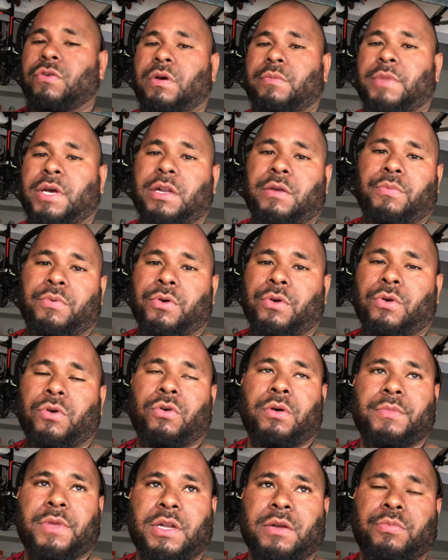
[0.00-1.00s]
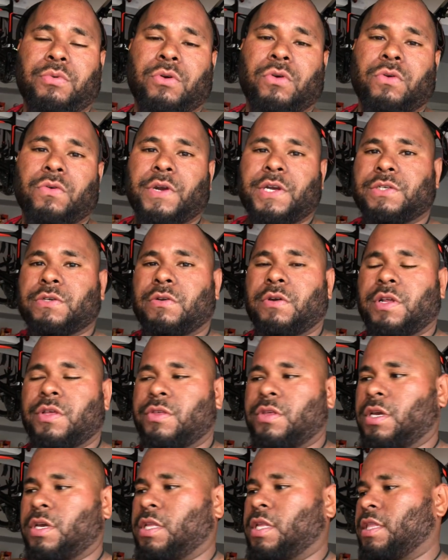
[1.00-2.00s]
I'm not a pro. I'm not a pro racer or
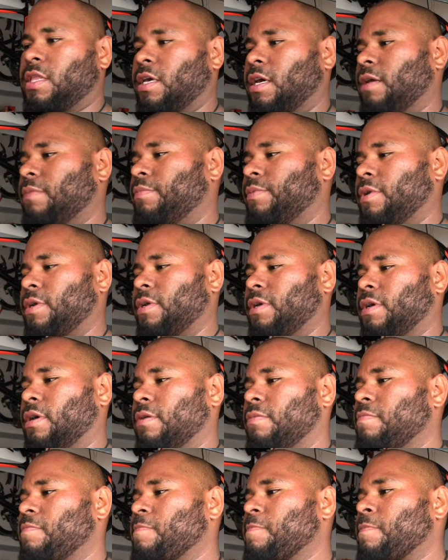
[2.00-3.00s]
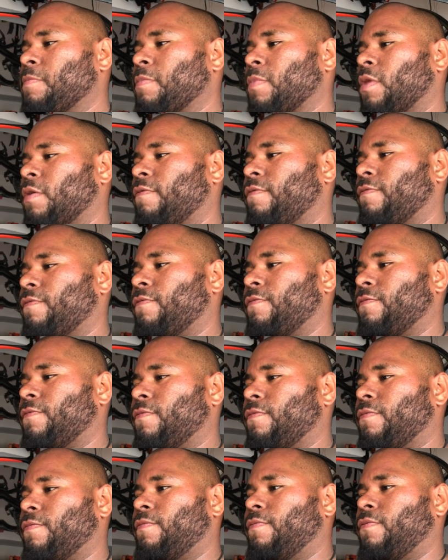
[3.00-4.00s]
anything like that. But
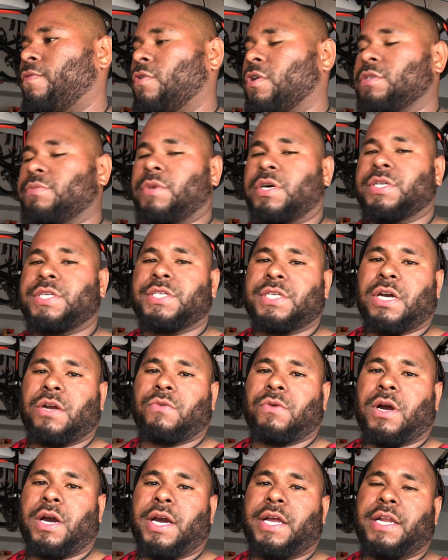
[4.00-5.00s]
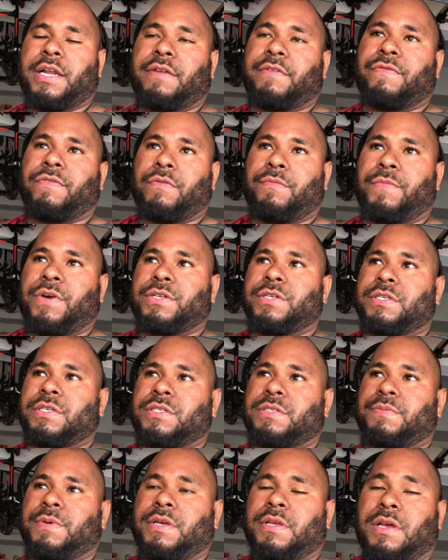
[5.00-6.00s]
for as much as I ride and for much I
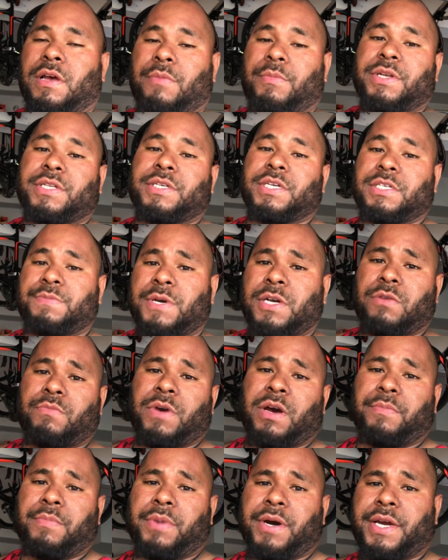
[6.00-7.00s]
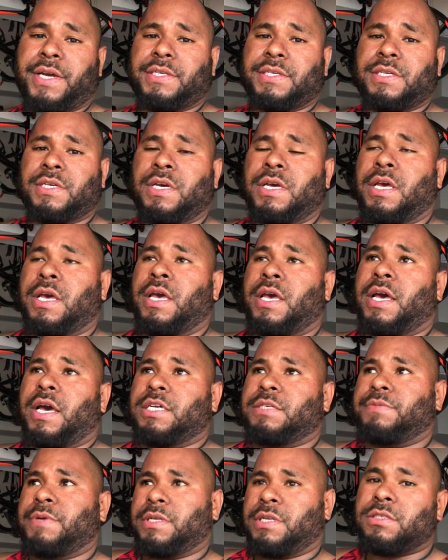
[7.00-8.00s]
spend, how much I spend on my bikes, I
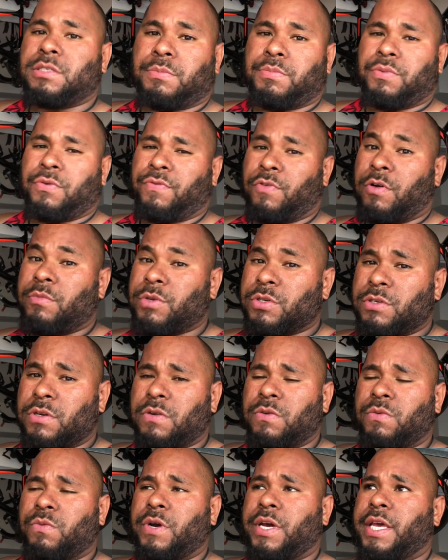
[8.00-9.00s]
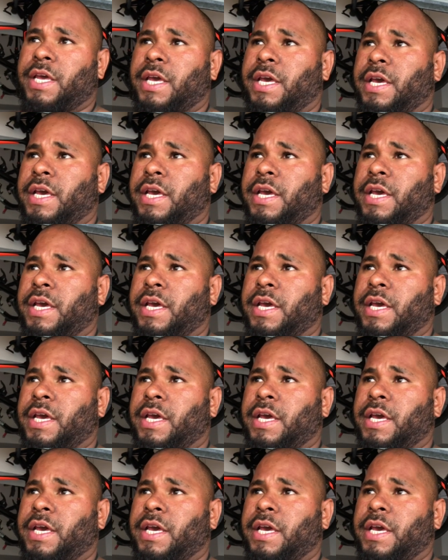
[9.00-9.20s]
expect it to perform a certain way.